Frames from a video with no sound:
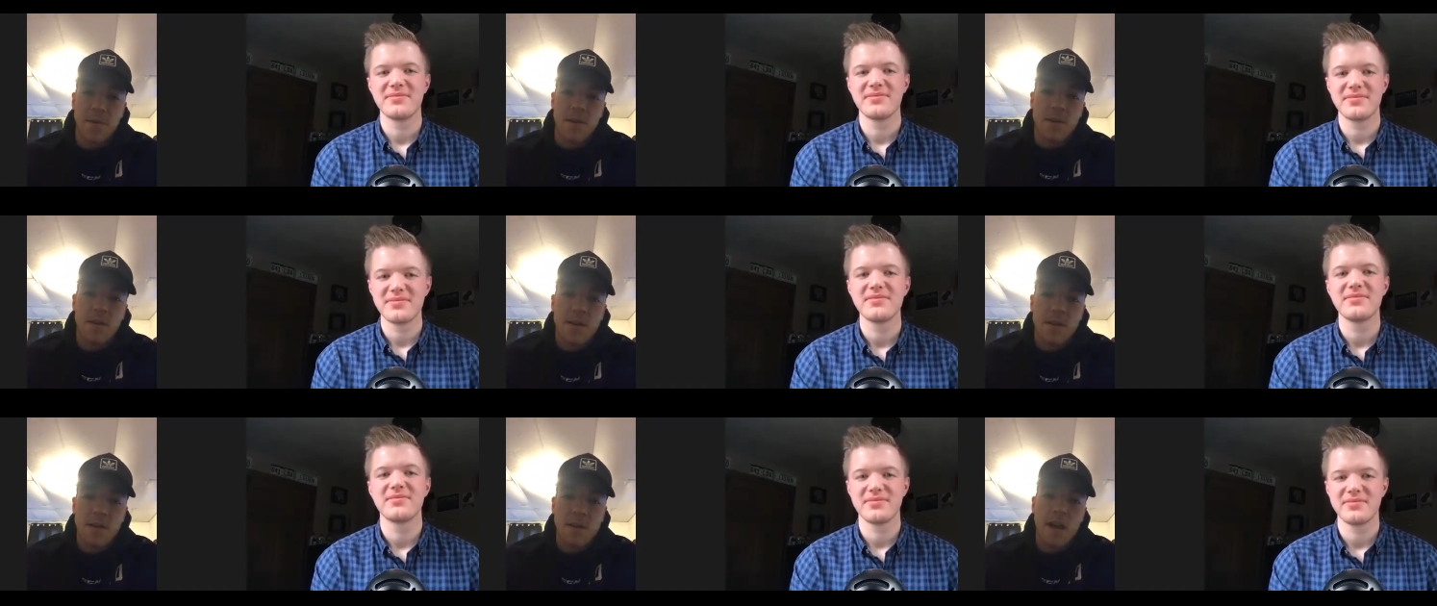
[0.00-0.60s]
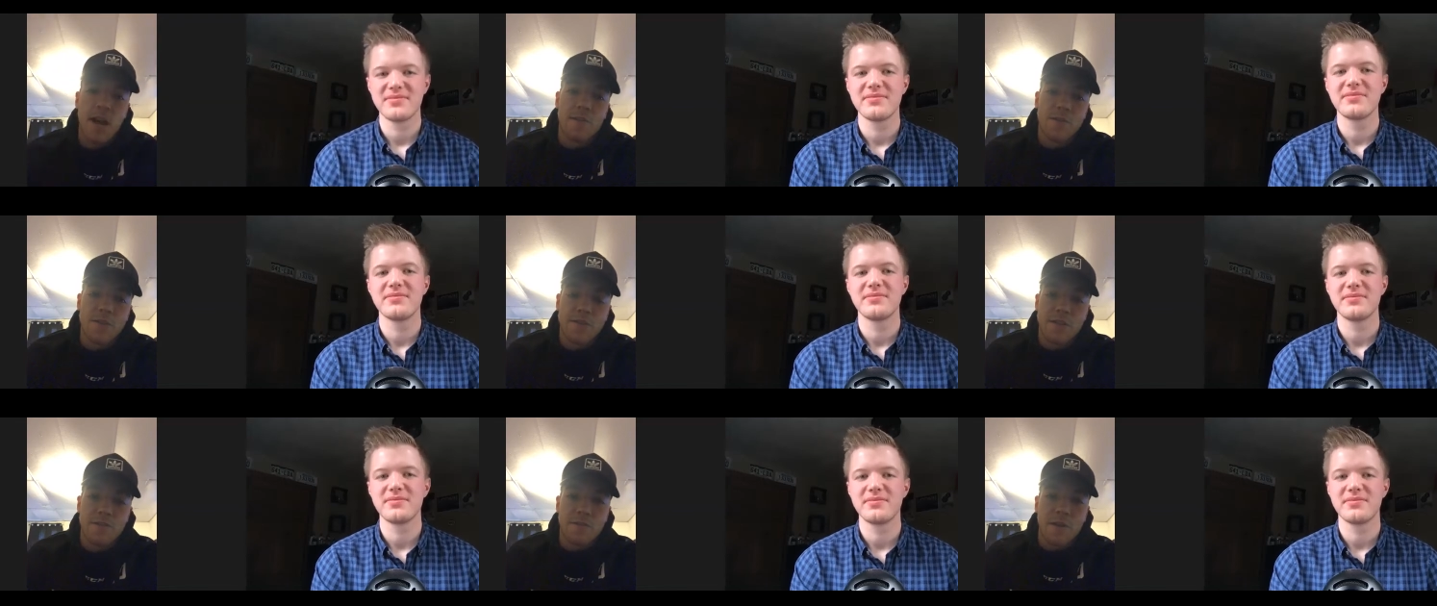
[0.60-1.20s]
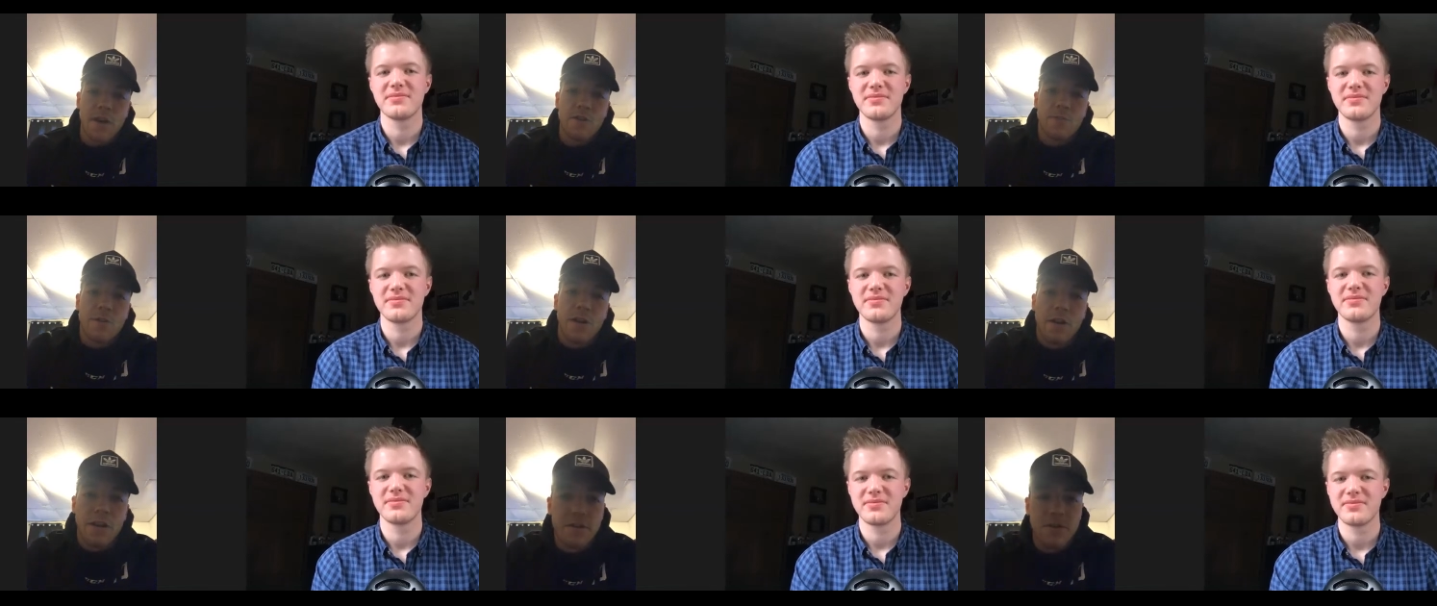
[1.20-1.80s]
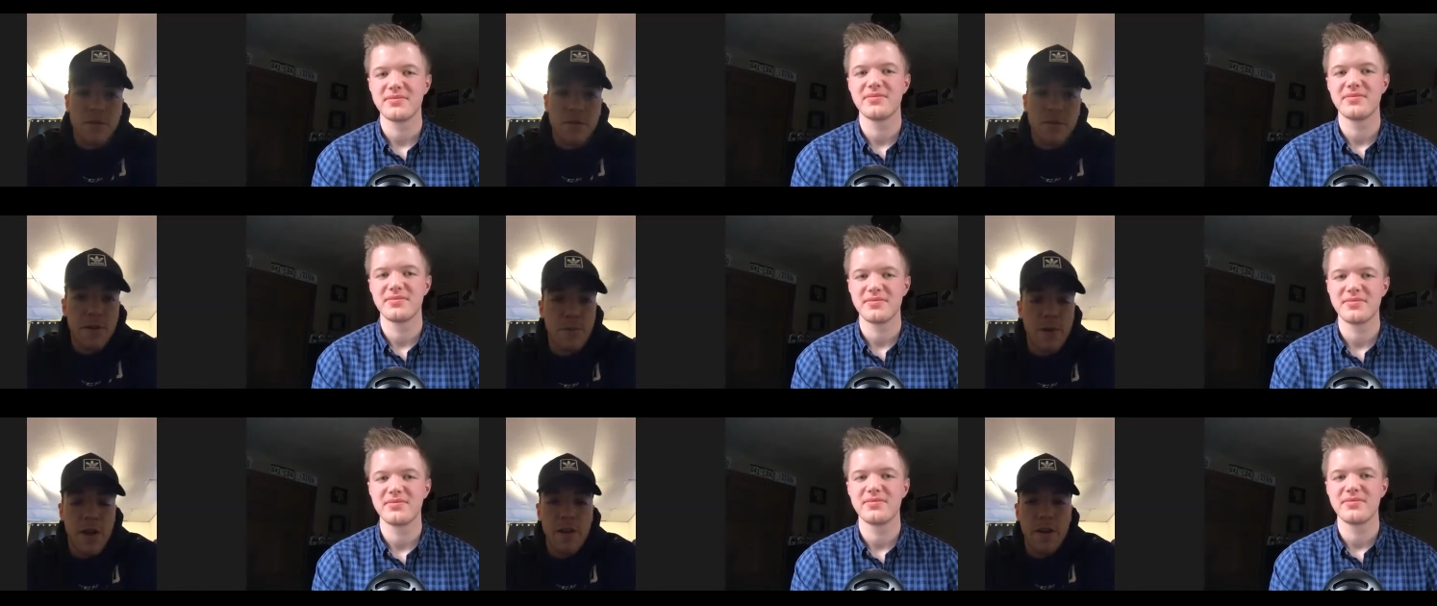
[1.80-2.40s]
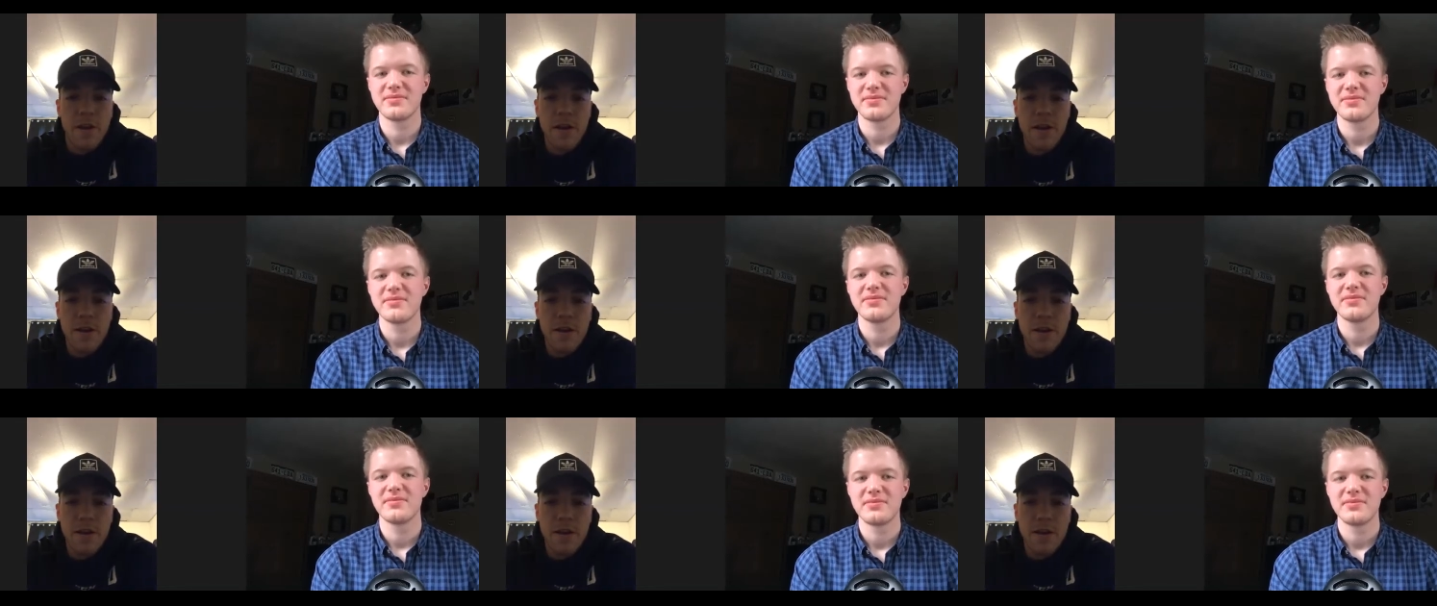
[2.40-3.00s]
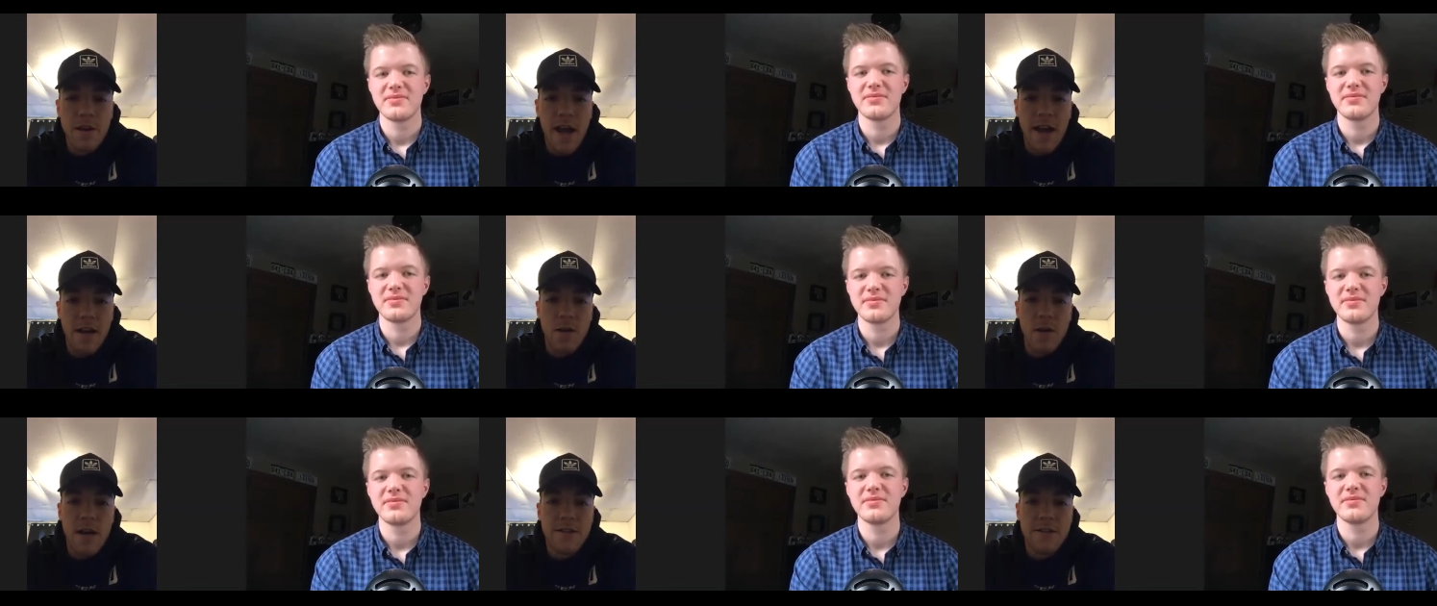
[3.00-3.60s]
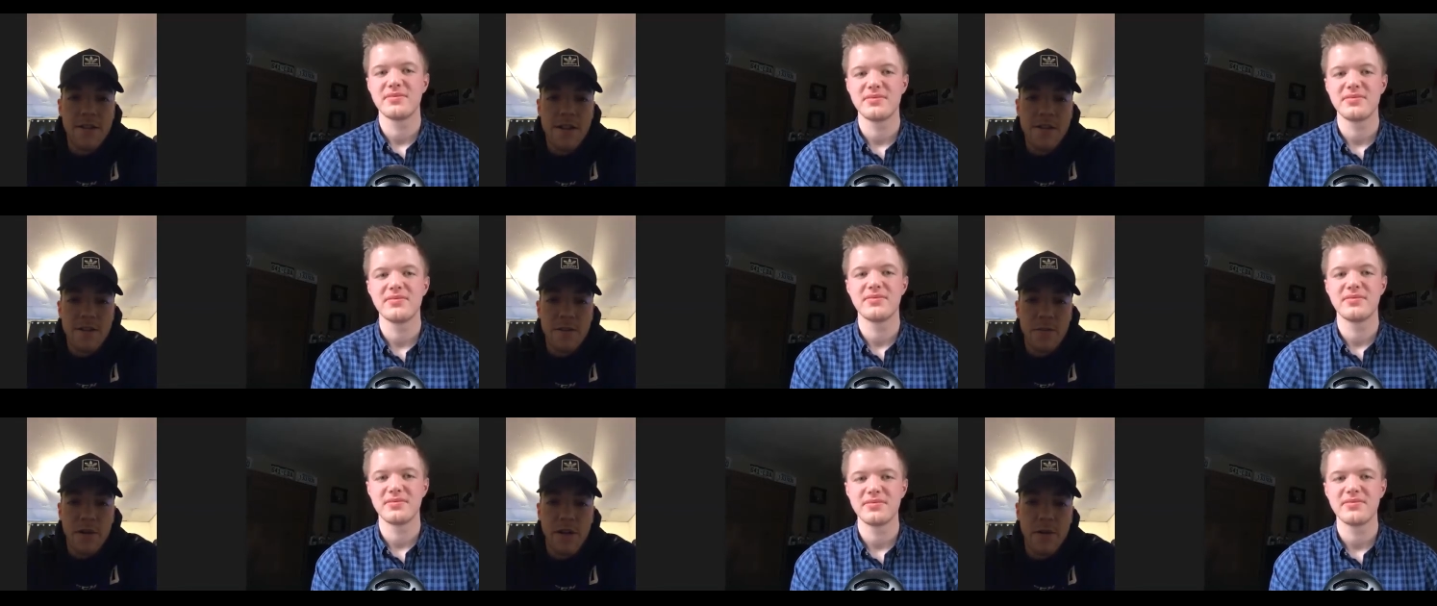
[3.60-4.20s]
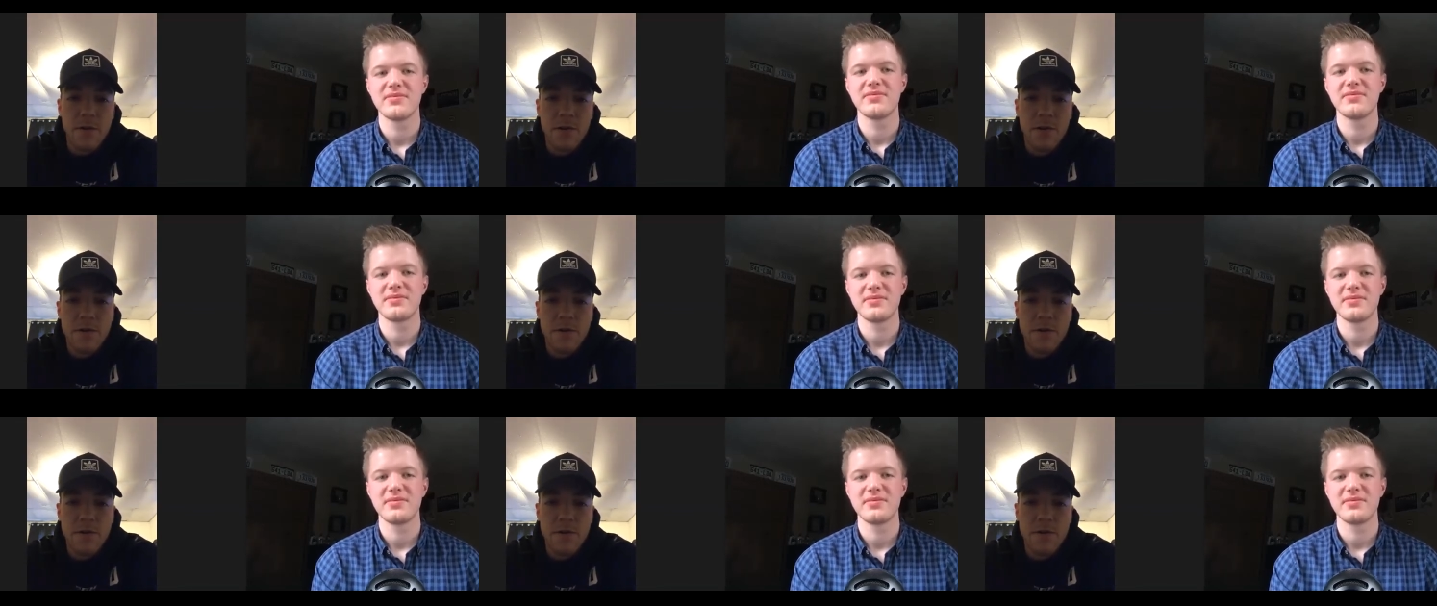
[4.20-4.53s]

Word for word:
Speaker 1: And obviously, freshman year, his twin brother had a great season, and we knew